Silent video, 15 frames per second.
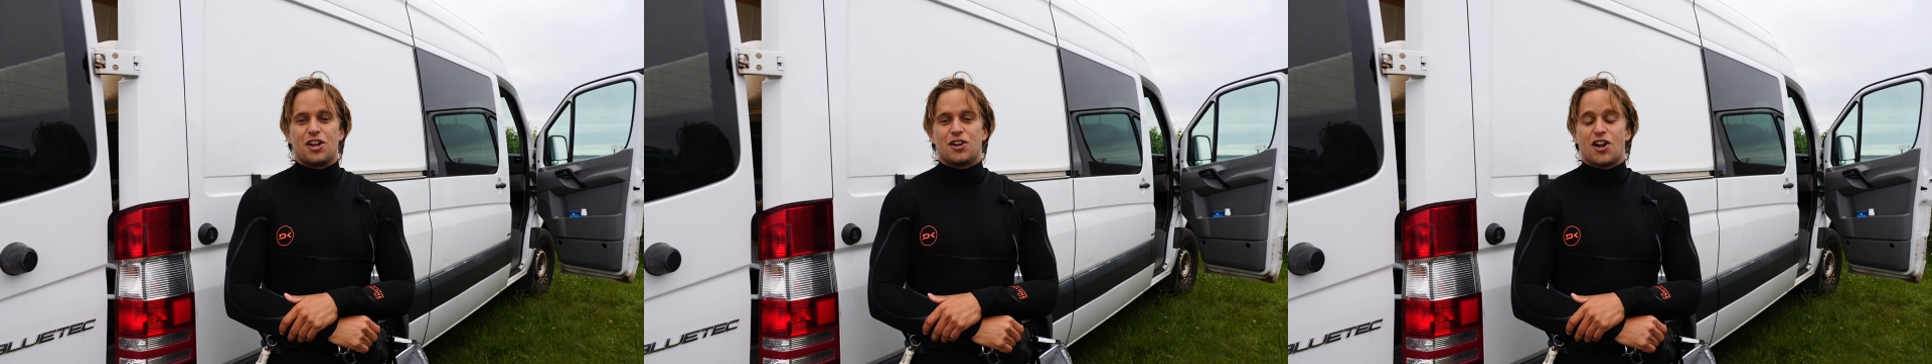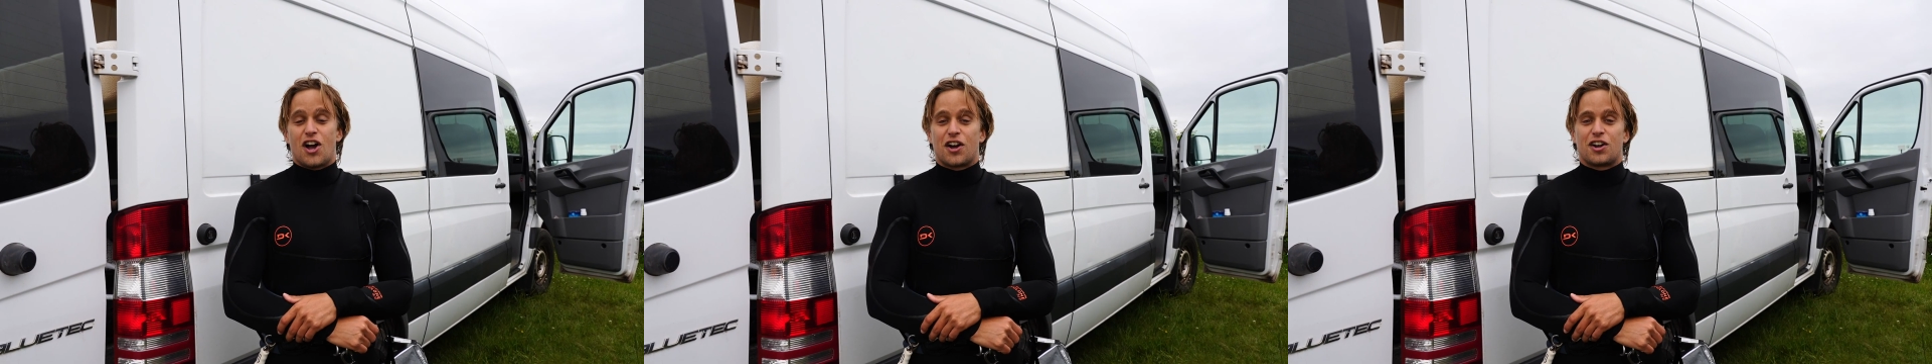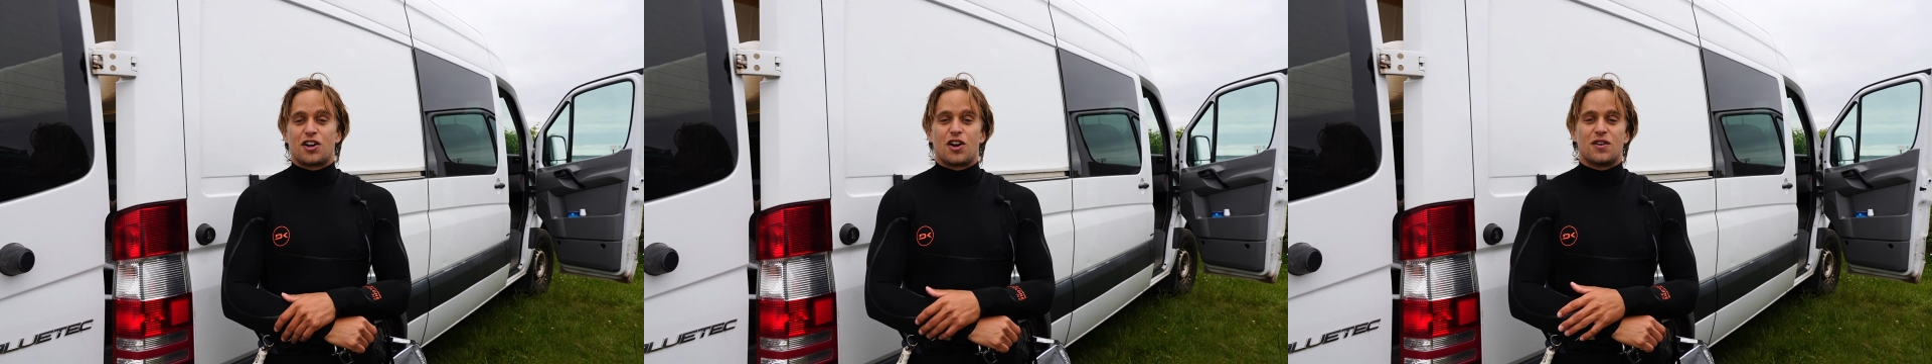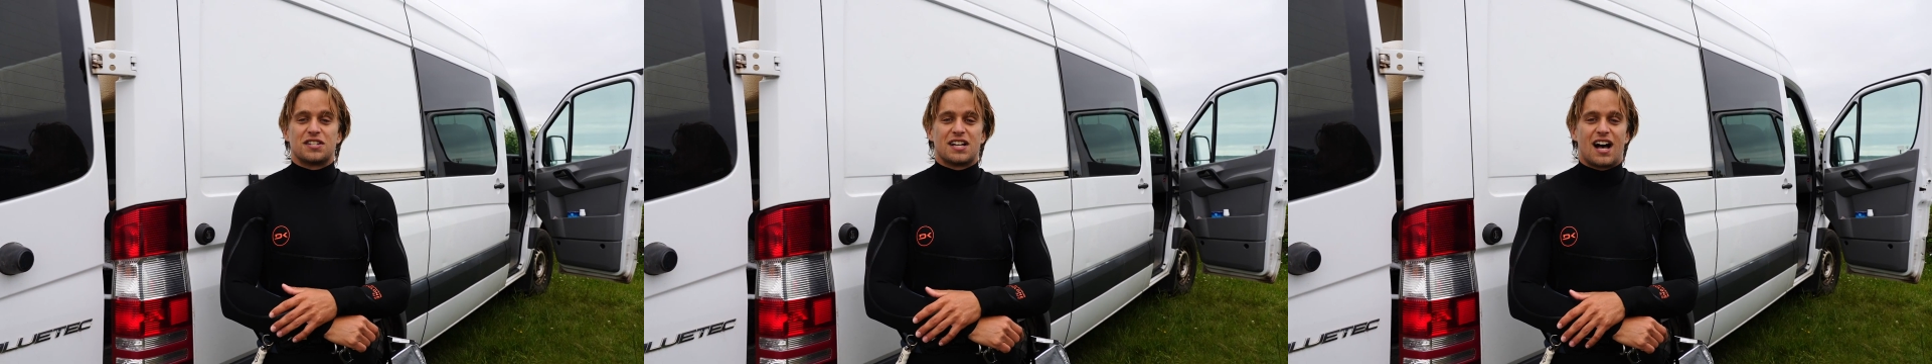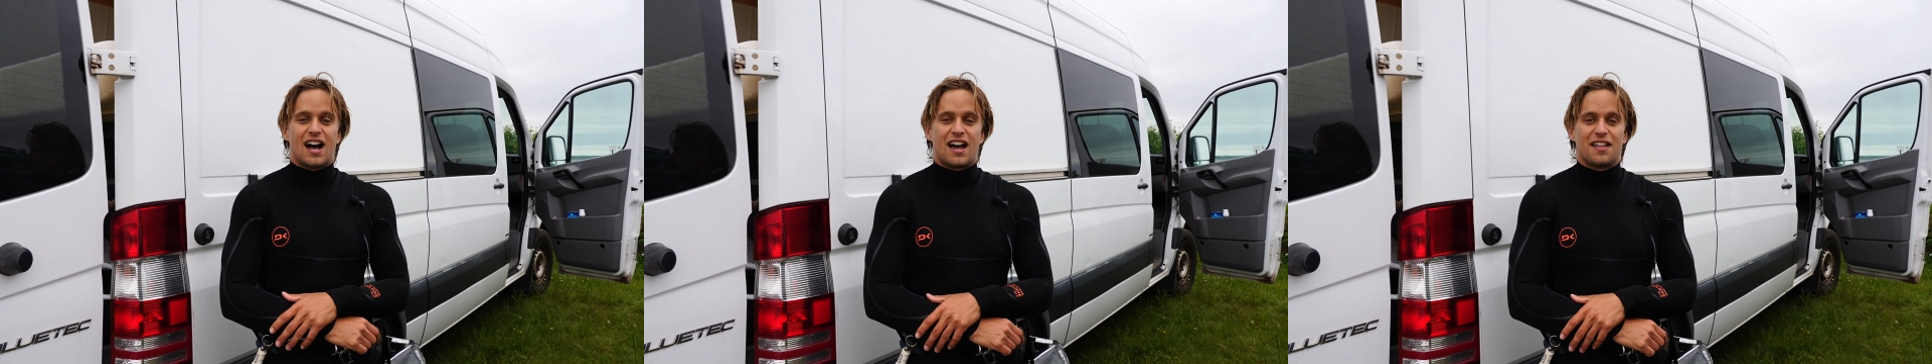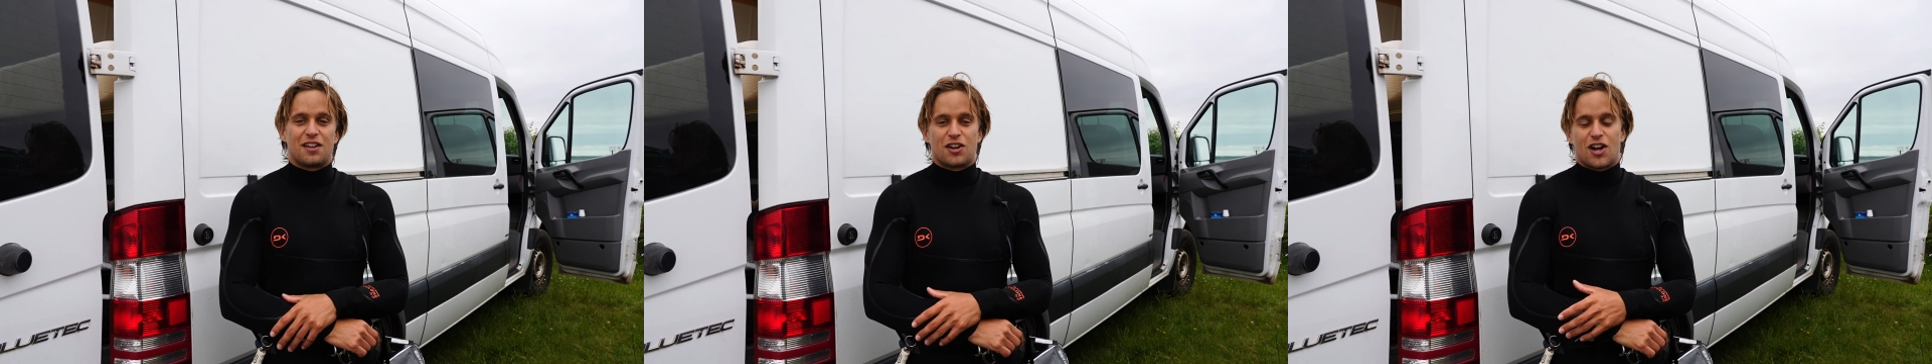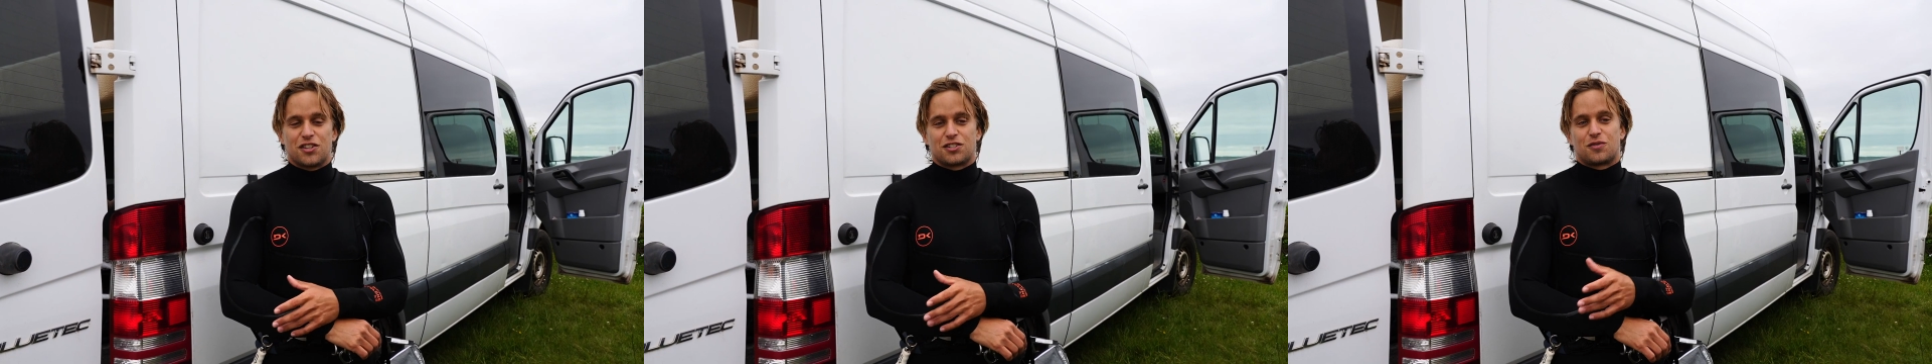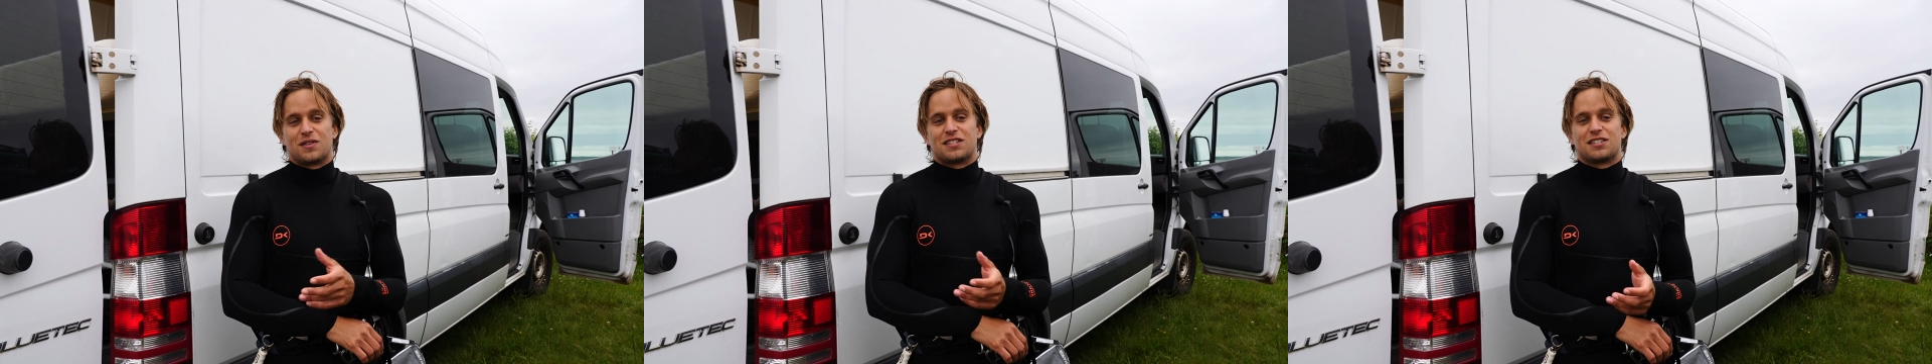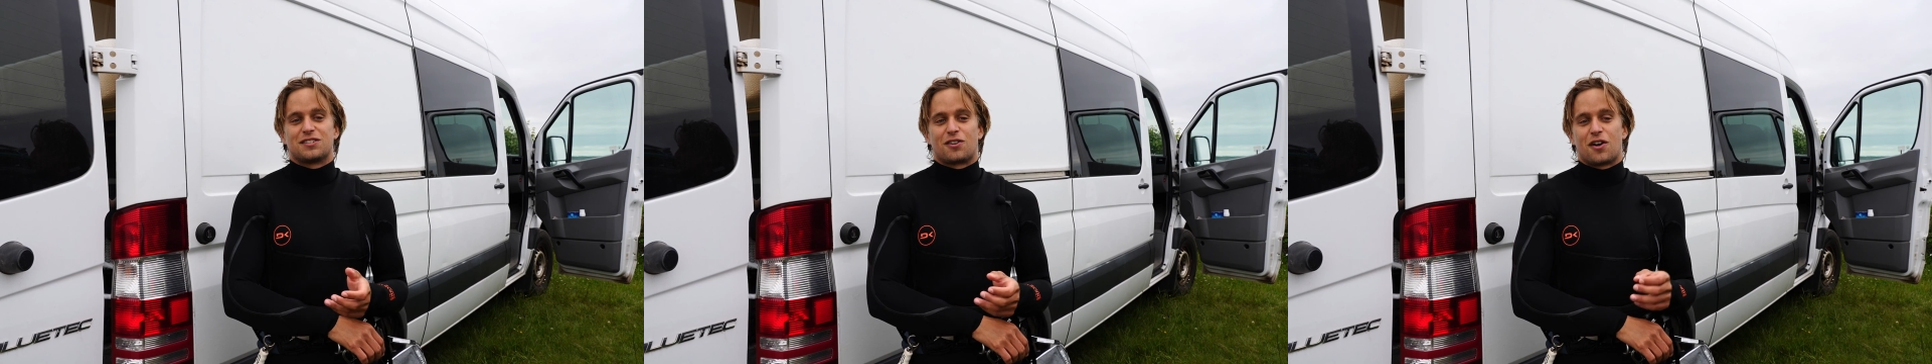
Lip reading: You're not going to go as high. The consequences